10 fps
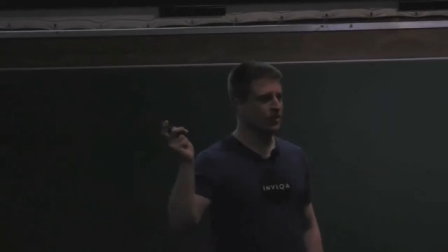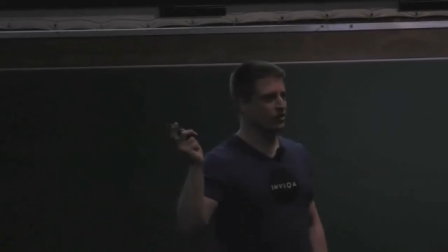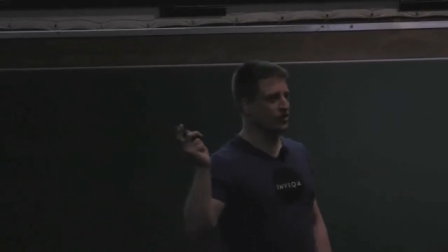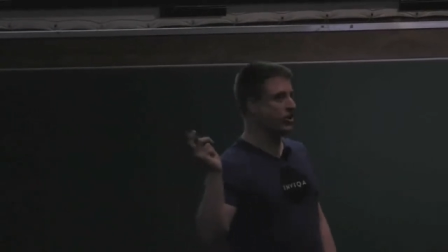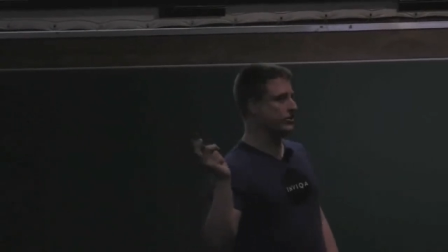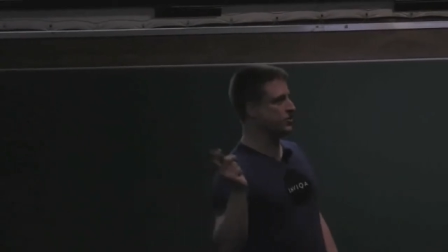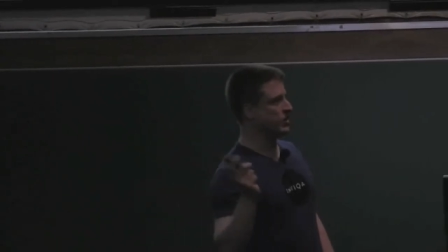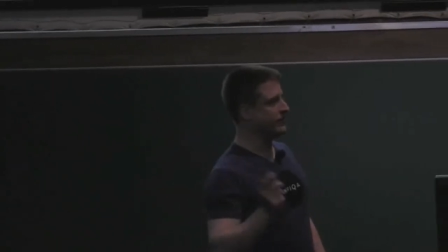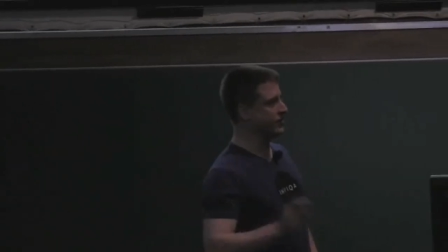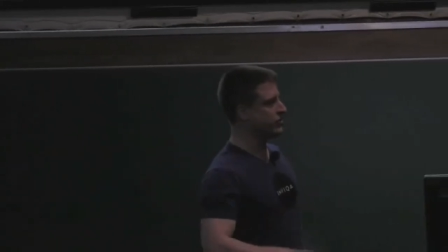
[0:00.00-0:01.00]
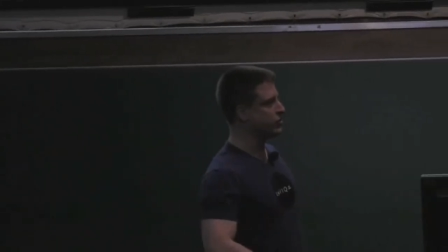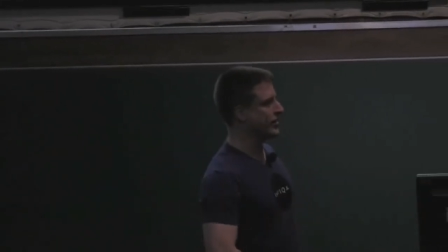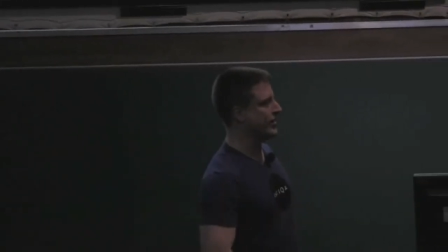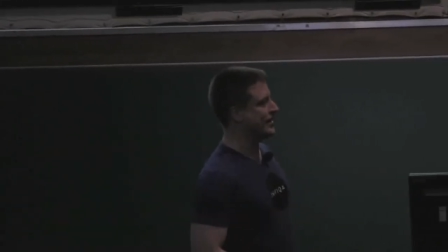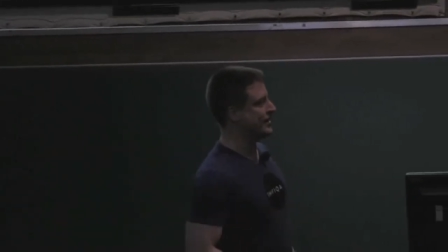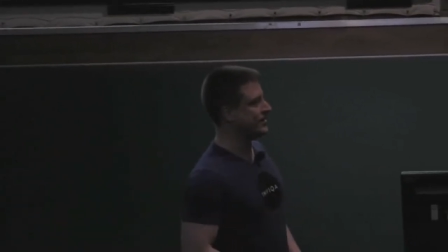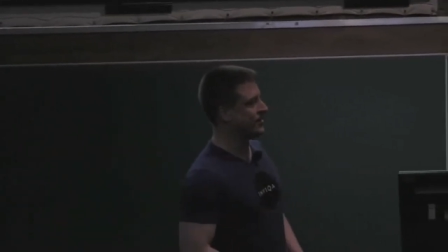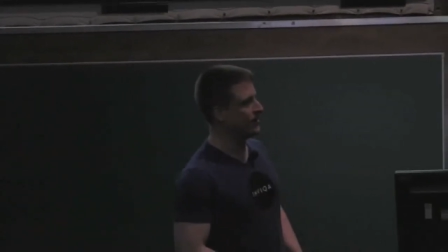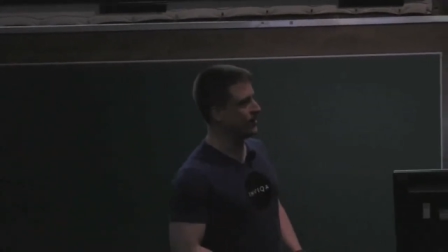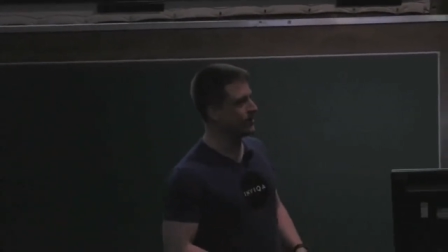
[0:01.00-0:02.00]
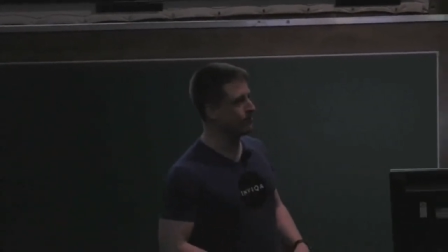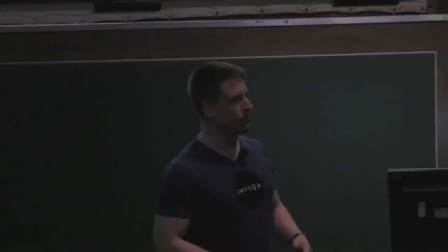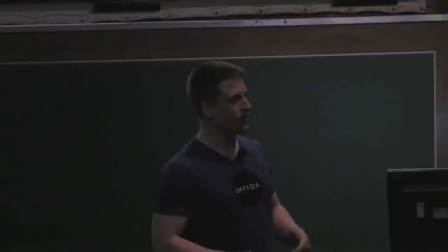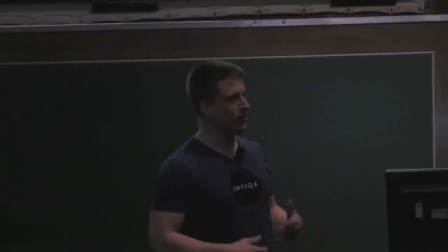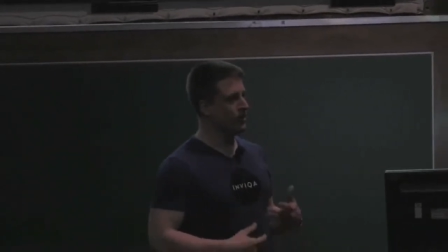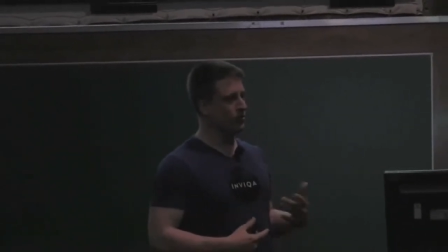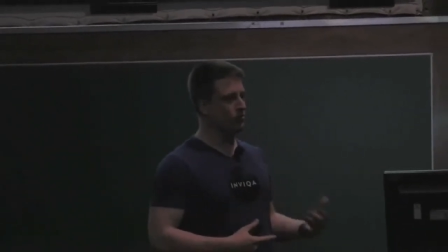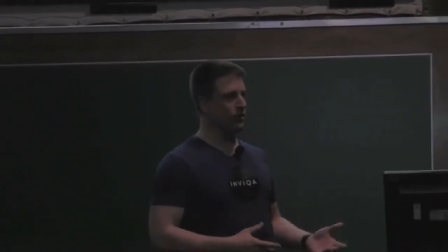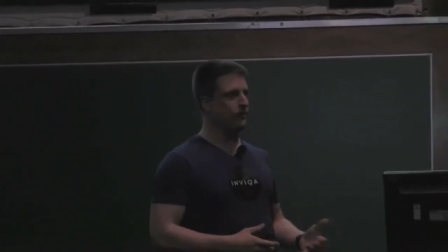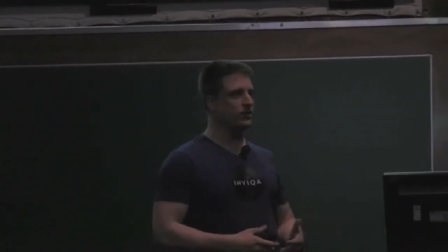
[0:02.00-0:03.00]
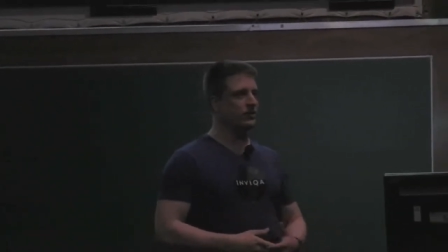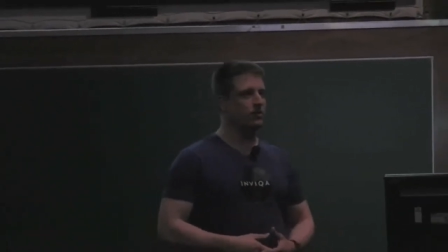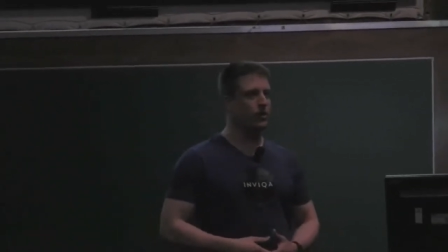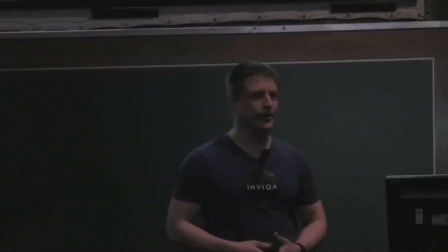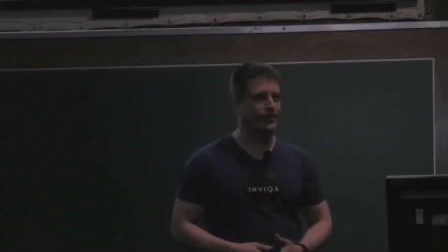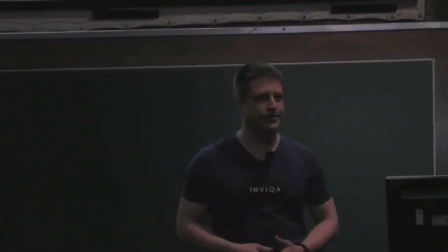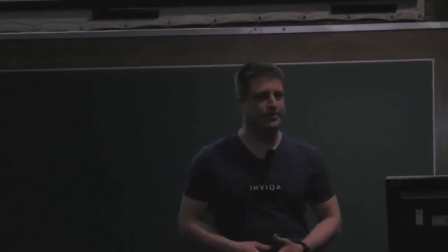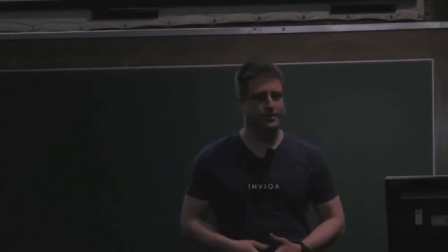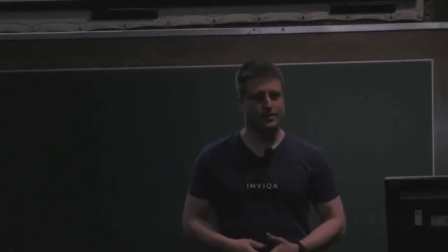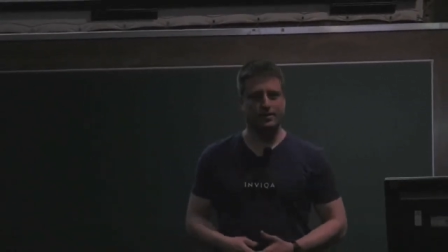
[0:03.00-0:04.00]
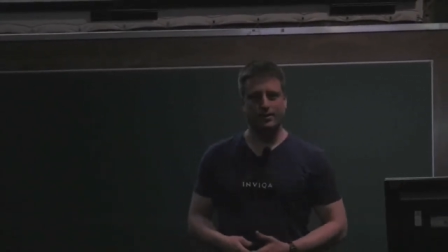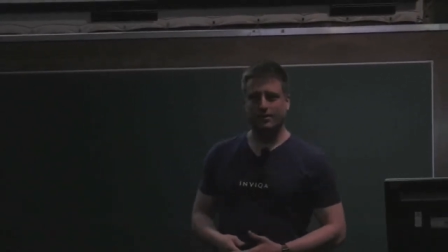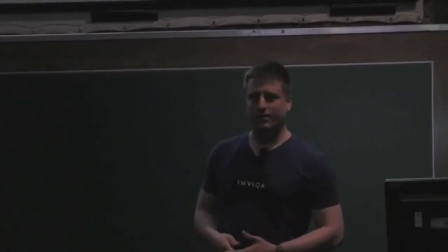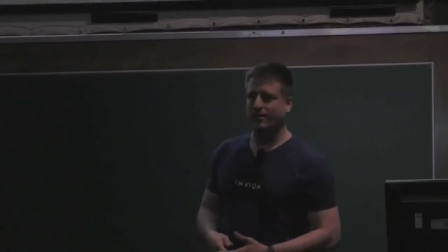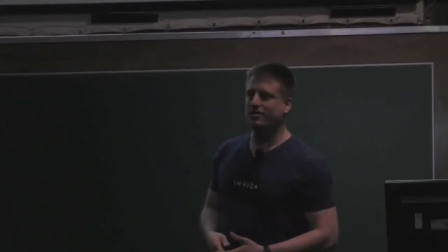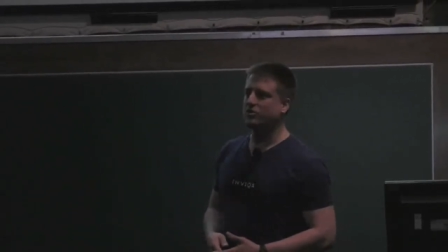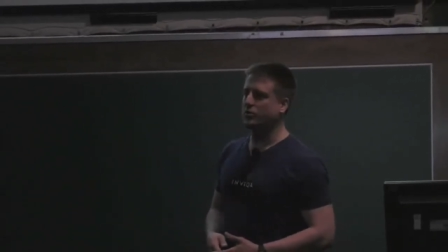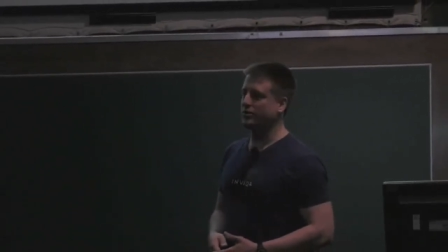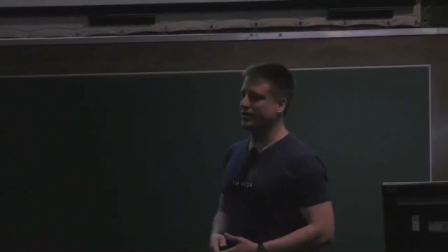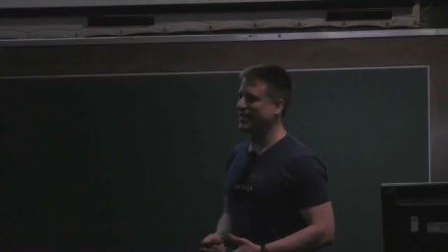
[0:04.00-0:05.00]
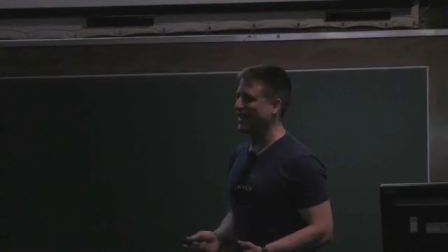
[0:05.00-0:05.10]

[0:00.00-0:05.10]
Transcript: on times when I've done training internally at previous employers, it's all just